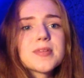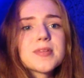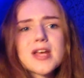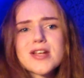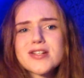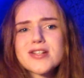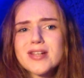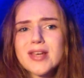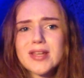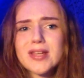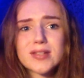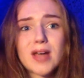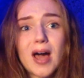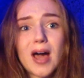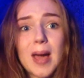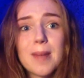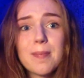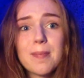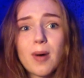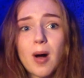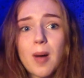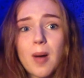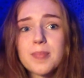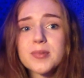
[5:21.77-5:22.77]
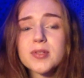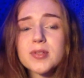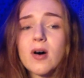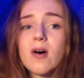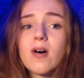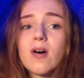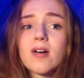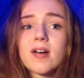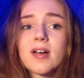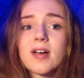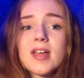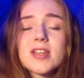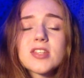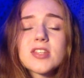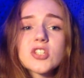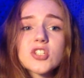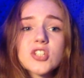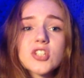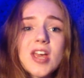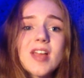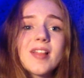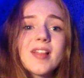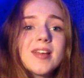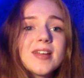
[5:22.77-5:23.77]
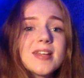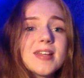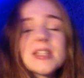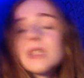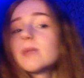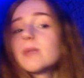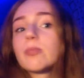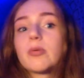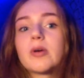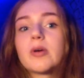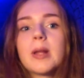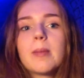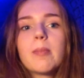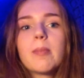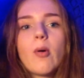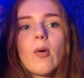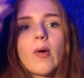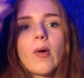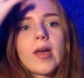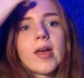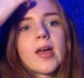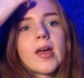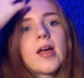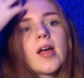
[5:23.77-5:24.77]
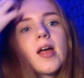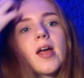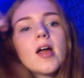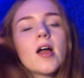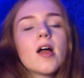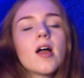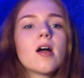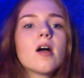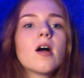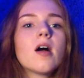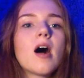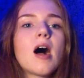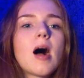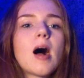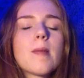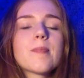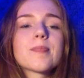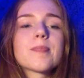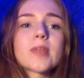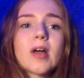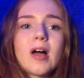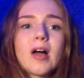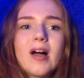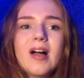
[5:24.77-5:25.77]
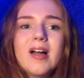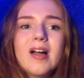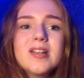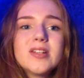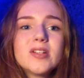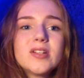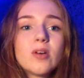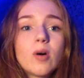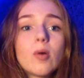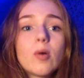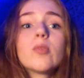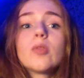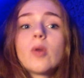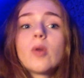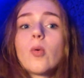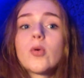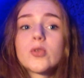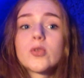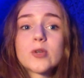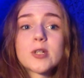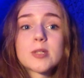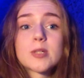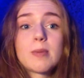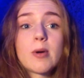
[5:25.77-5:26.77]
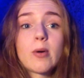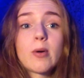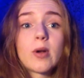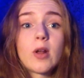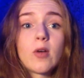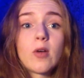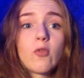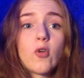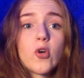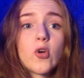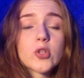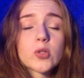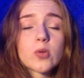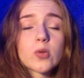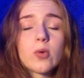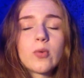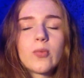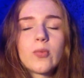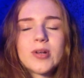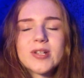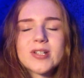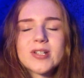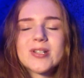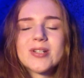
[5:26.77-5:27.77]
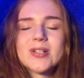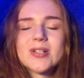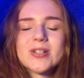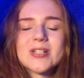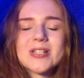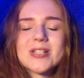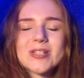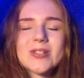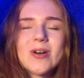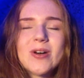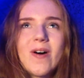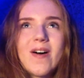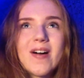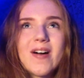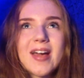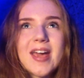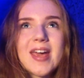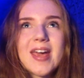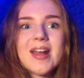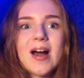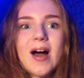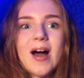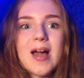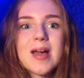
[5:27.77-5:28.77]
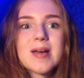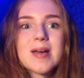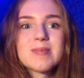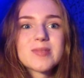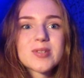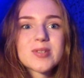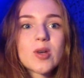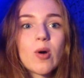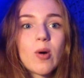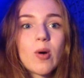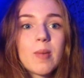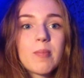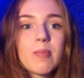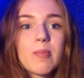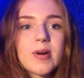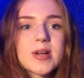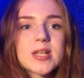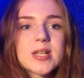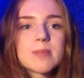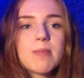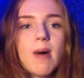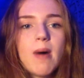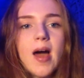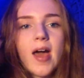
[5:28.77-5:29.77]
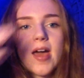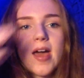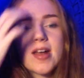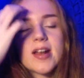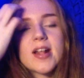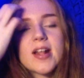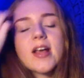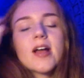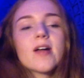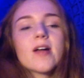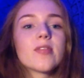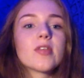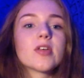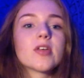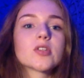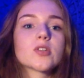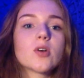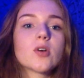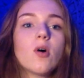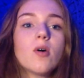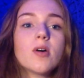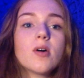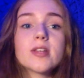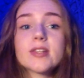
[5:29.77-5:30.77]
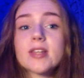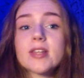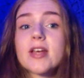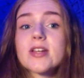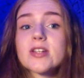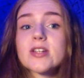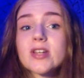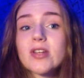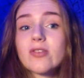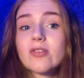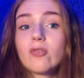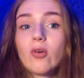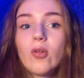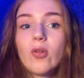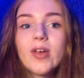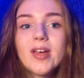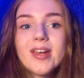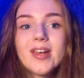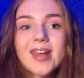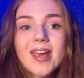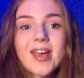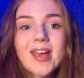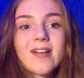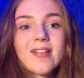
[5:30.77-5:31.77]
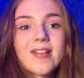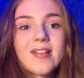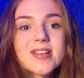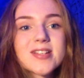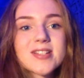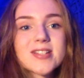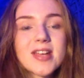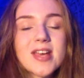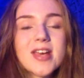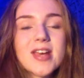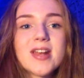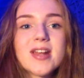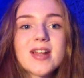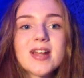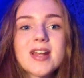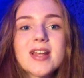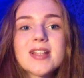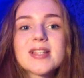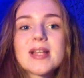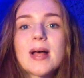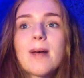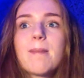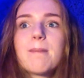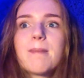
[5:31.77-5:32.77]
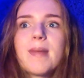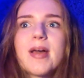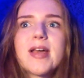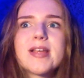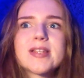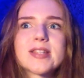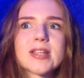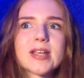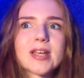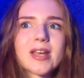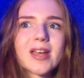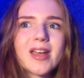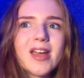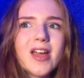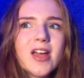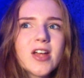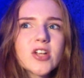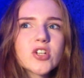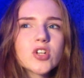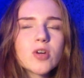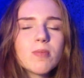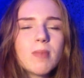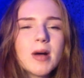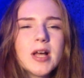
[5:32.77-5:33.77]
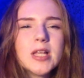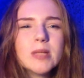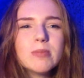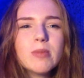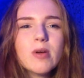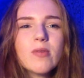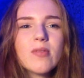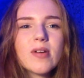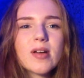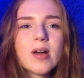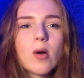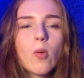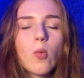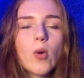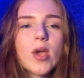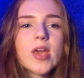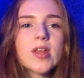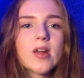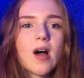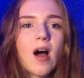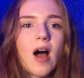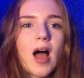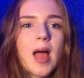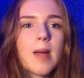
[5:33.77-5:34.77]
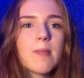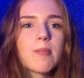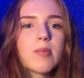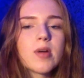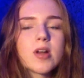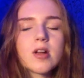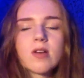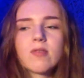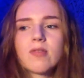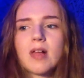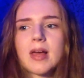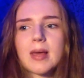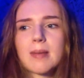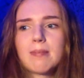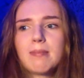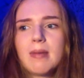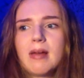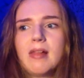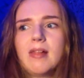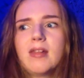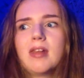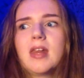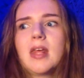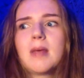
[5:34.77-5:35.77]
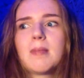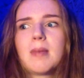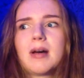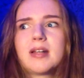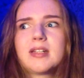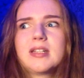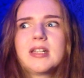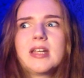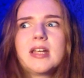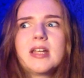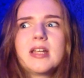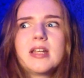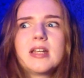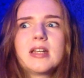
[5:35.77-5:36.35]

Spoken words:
is actually a Thai pop song. It's Cheerleader's Pretty Boy. I did not know what to expect when I first went into this song, and I am so impressed by it. The song is actually fully in English, and it is amazing. It reminds me of like a weird hybrid of like Melanie Martinez